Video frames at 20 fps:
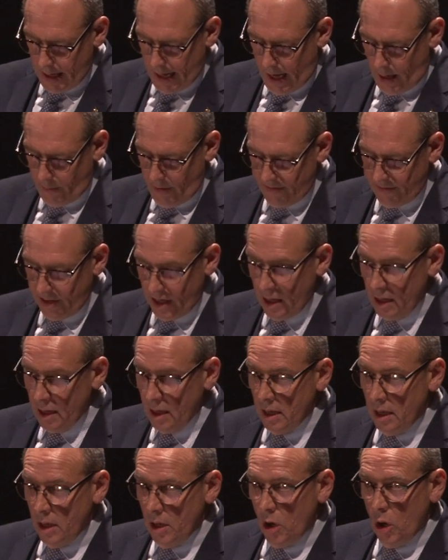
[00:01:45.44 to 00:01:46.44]
However,
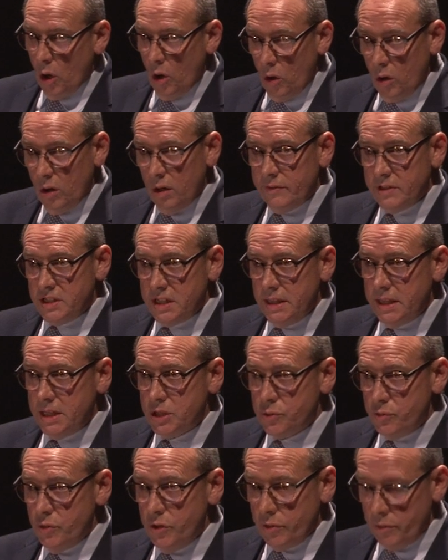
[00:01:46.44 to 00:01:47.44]
all of us in
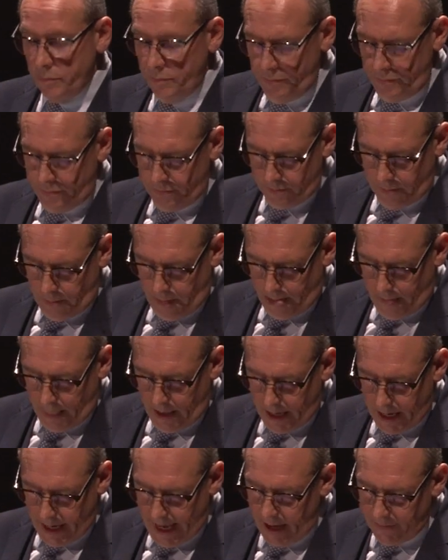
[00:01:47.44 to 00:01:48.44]
this room
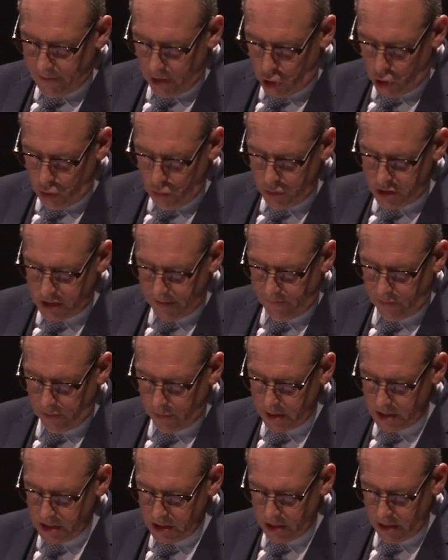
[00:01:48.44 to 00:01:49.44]
can have a huge
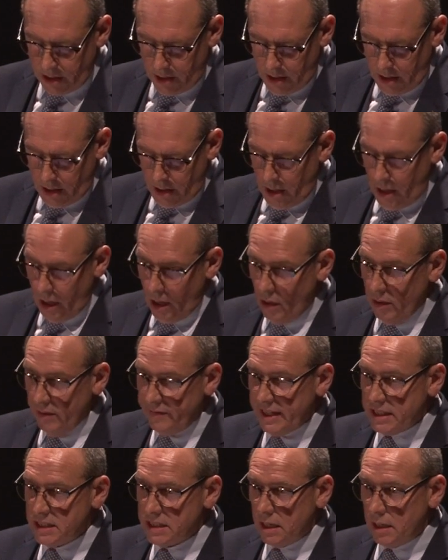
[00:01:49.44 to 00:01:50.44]
influence on
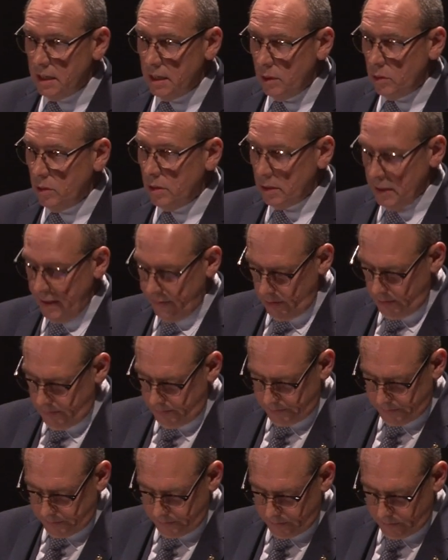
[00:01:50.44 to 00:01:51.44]
events at a local level.
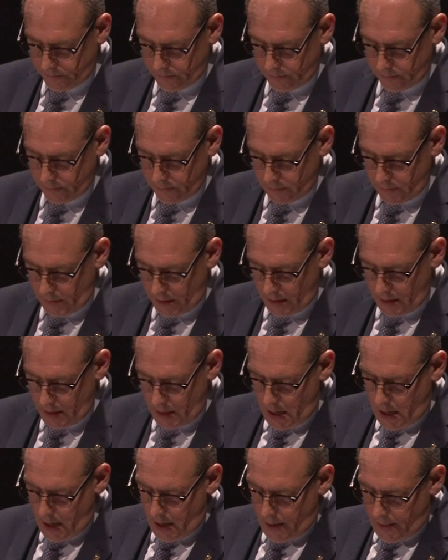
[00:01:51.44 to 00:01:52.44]

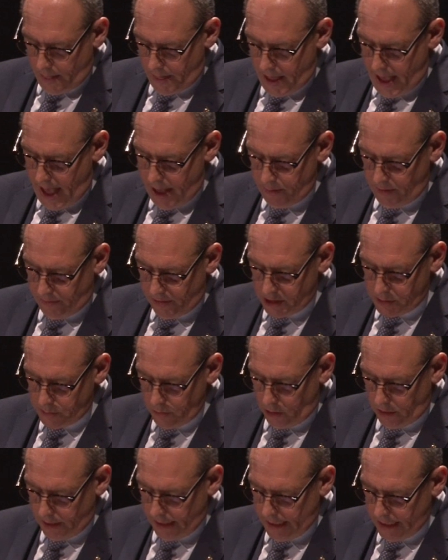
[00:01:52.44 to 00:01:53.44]
The aim of this
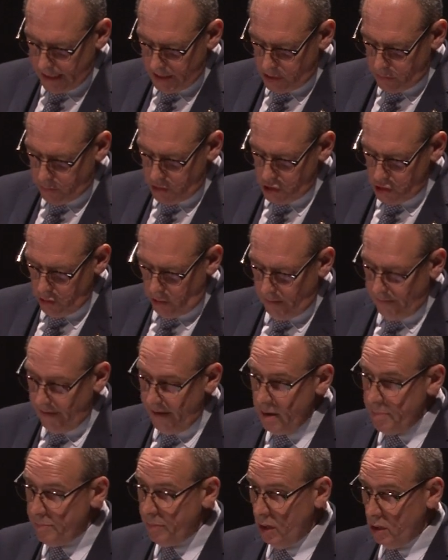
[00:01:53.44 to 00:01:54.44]
morning is to ensure a
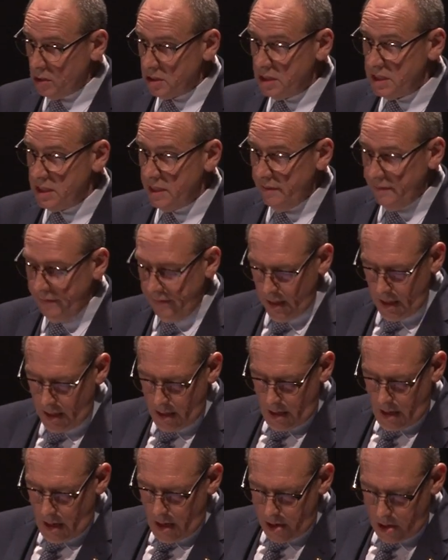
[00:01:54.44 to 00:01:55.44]
very positive,
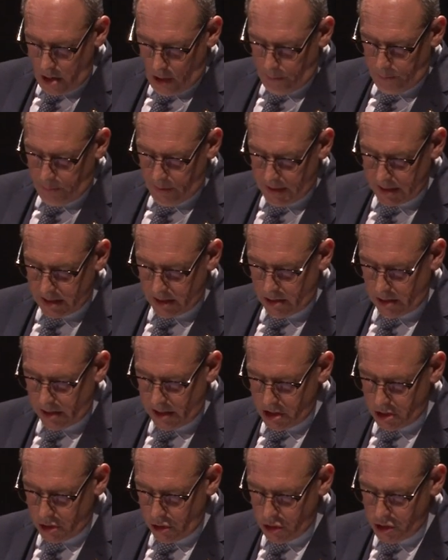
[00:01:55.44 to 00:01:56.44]
non-political
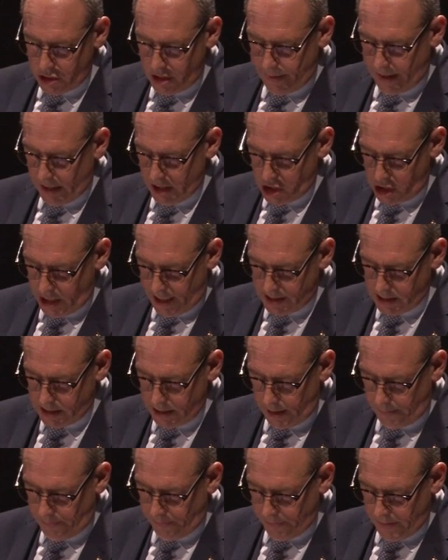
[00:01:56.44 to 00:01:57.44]
discussion about
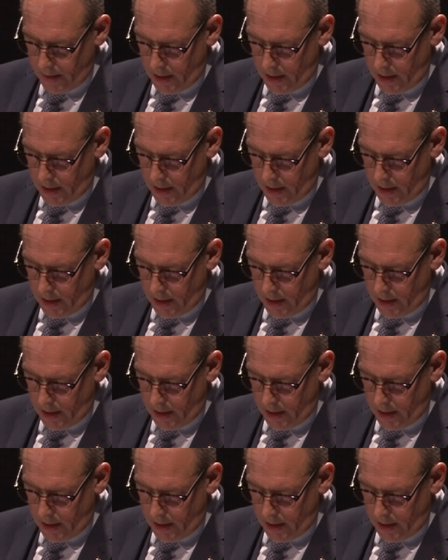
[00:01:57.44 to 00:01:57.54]
Chester,